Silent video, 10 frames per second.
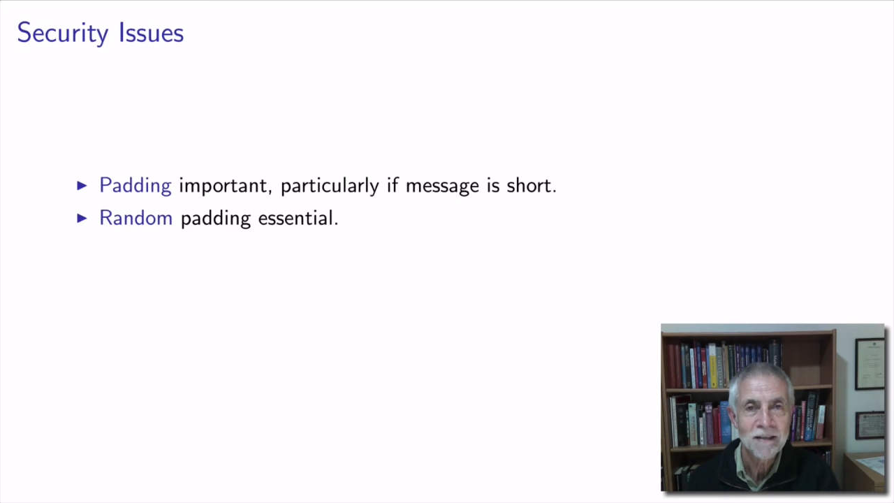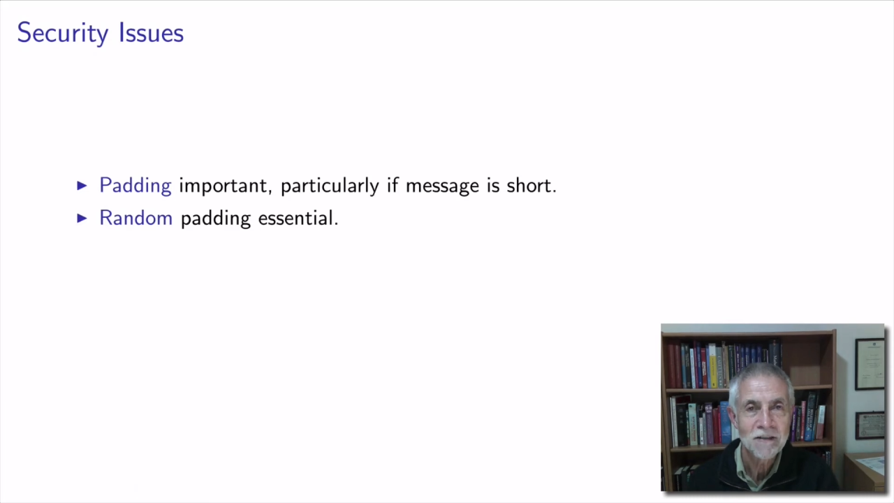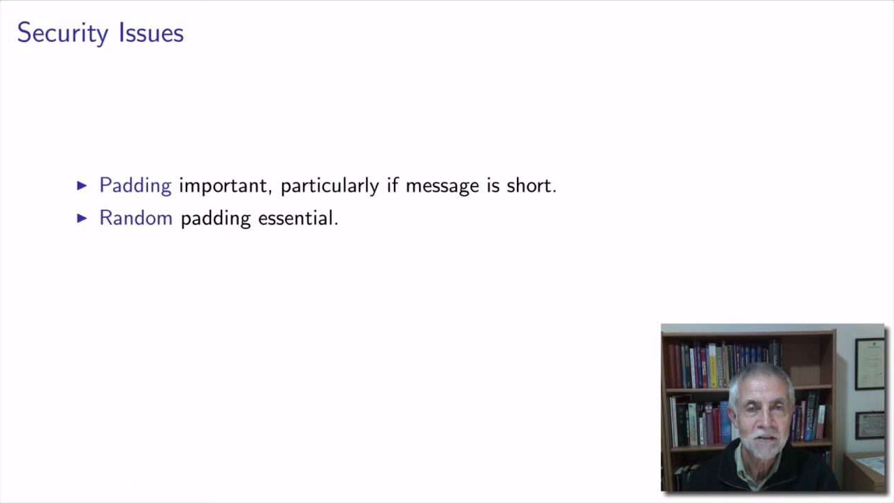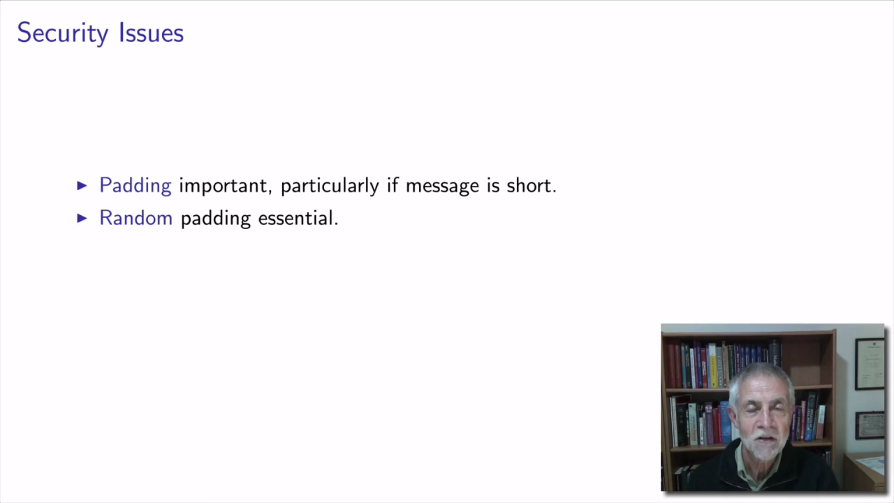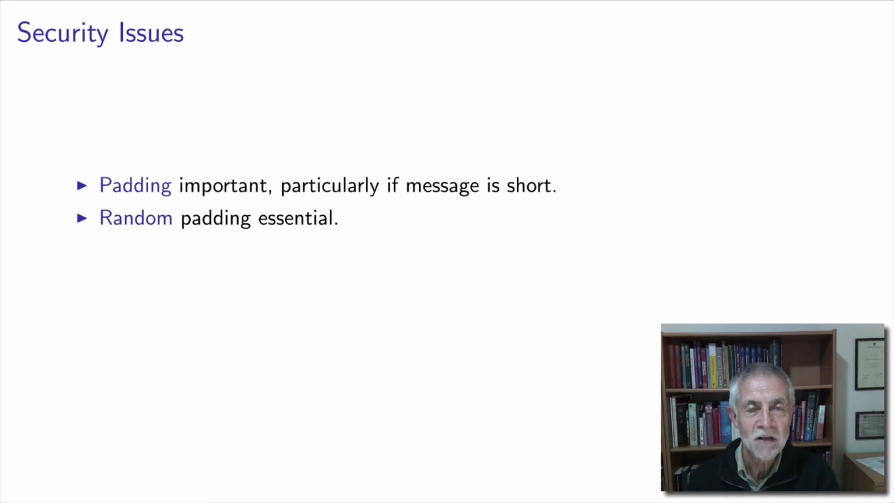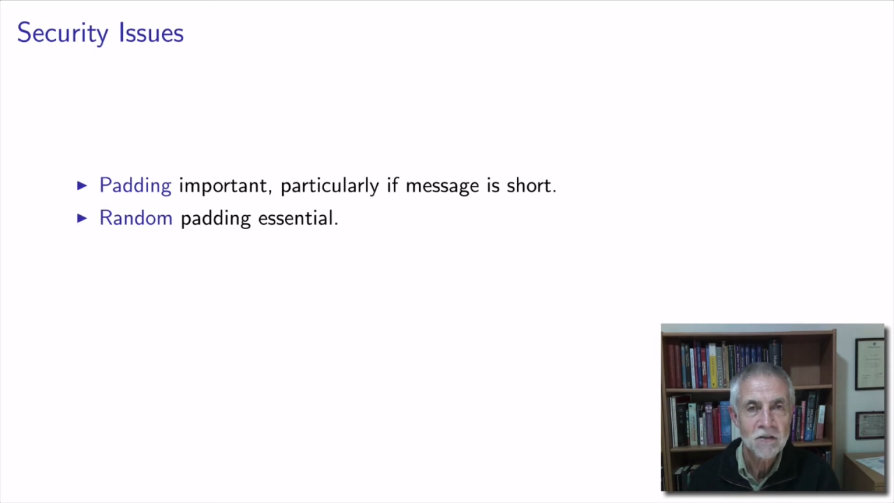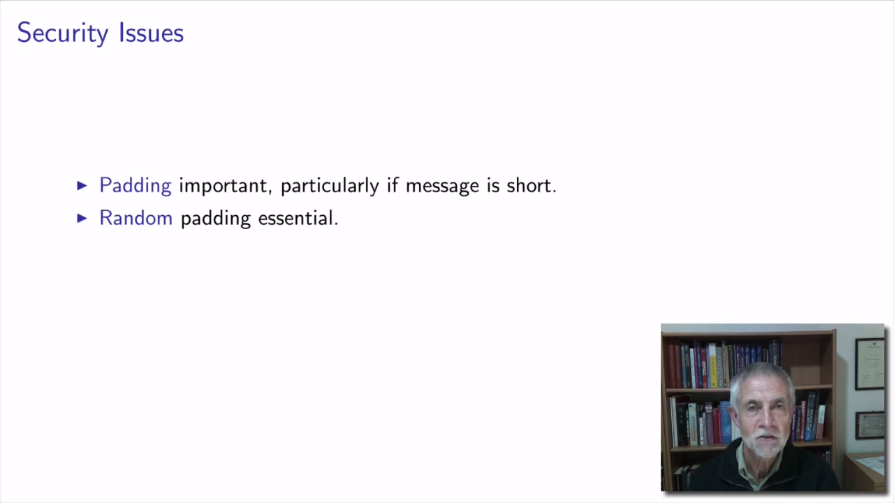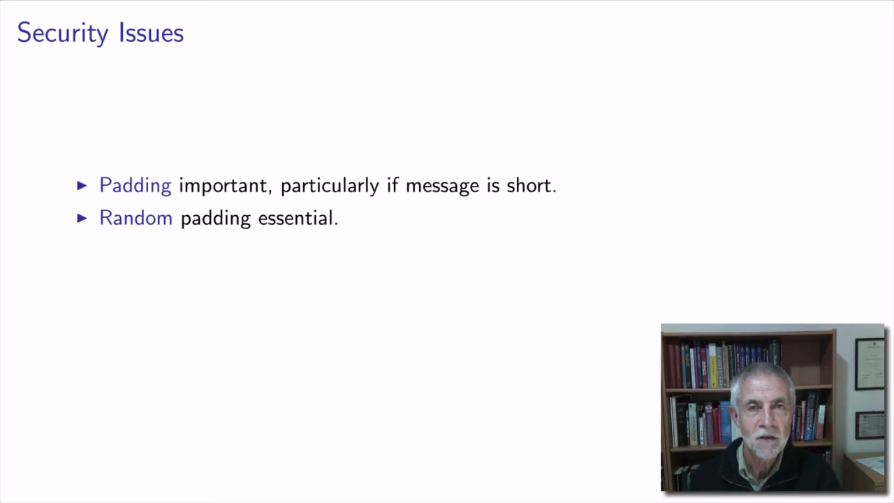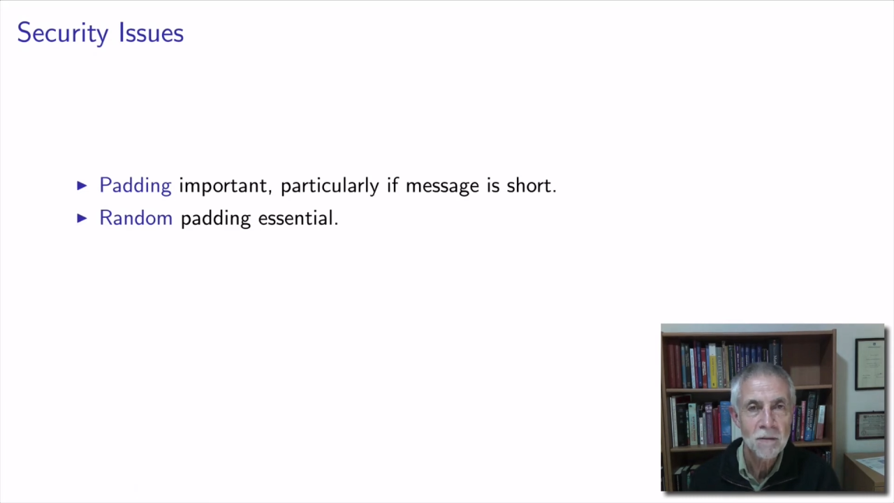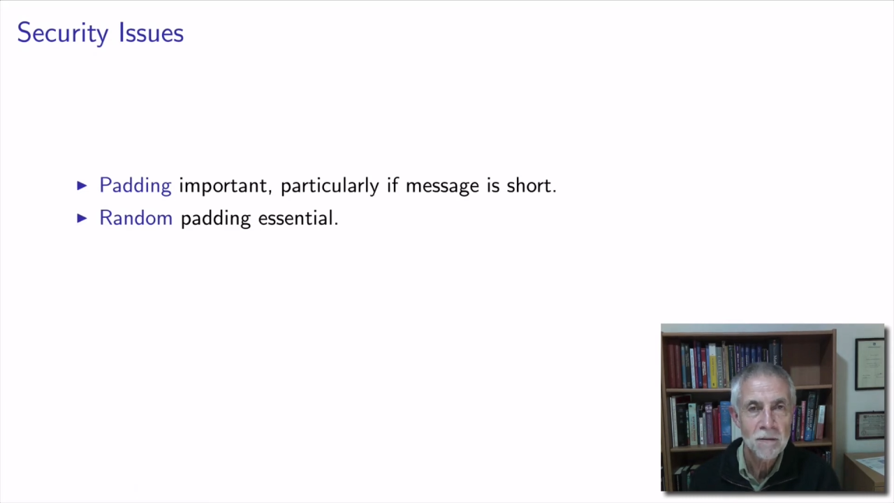You certainly
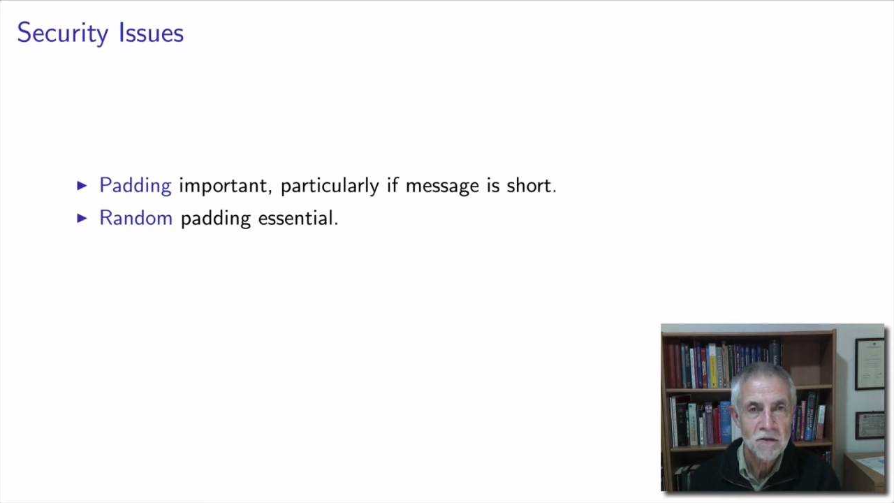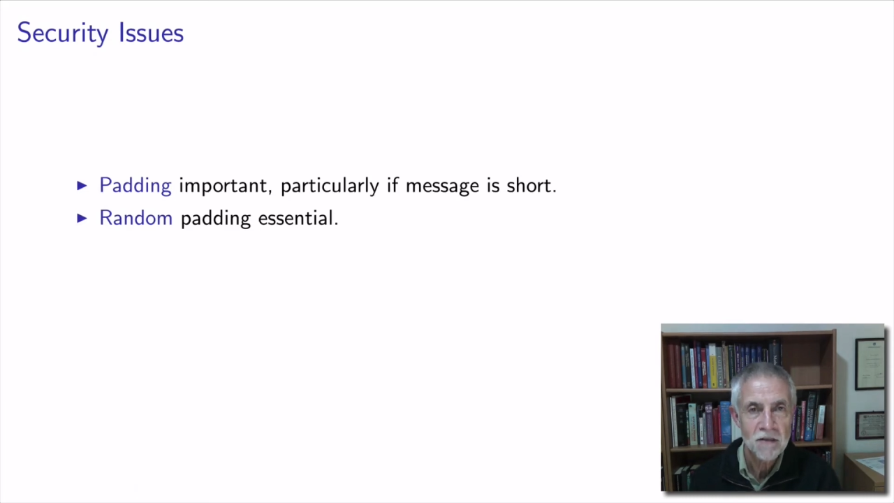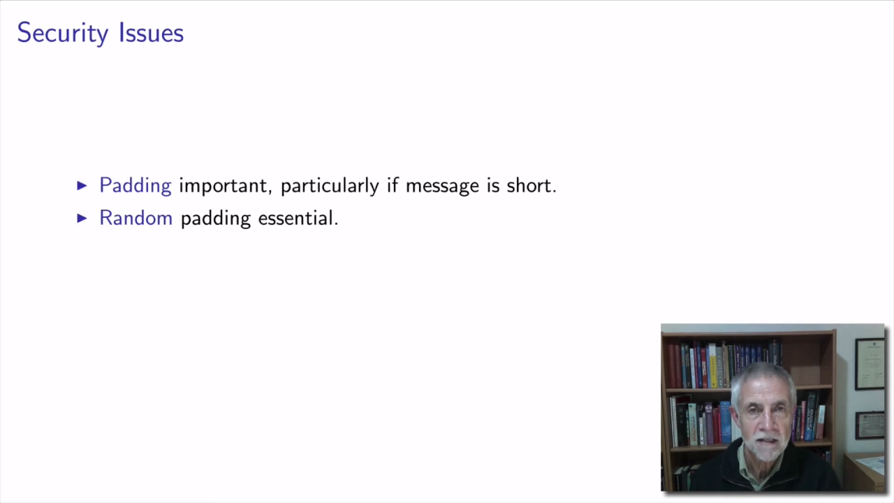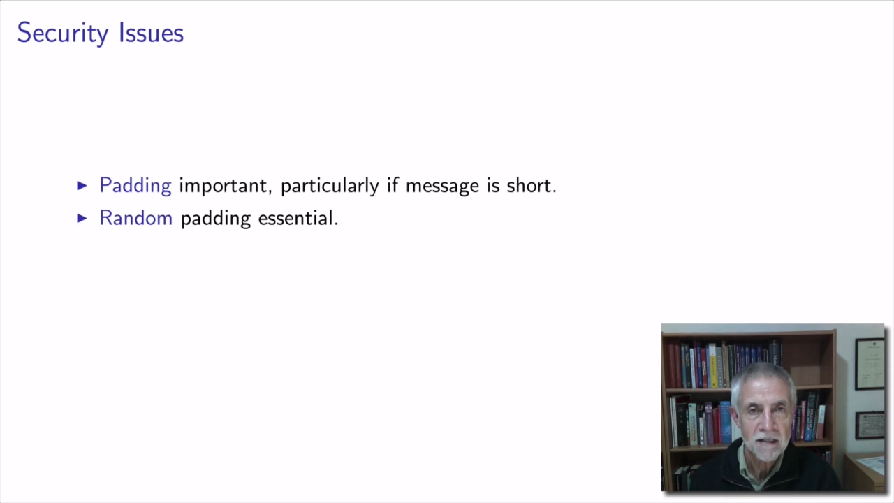should not be using